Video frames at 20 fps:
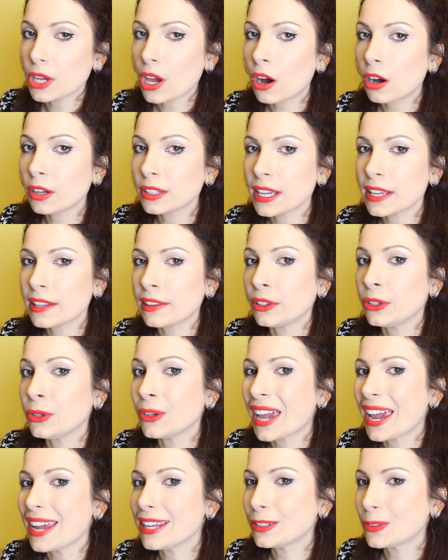we ordered
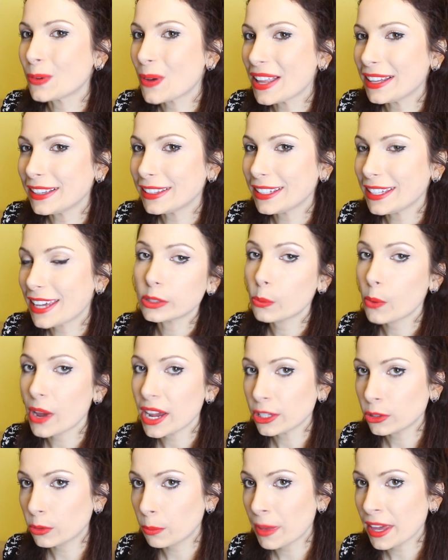UK 20 it's
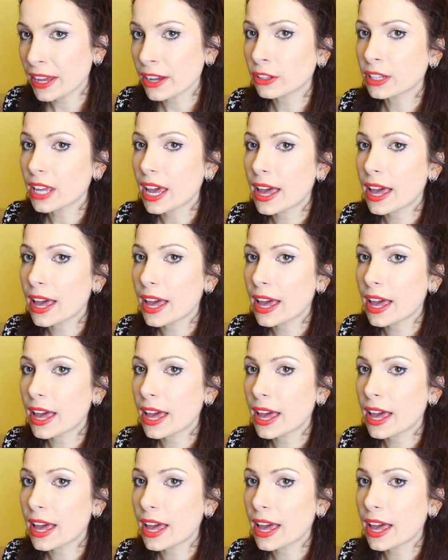way too big on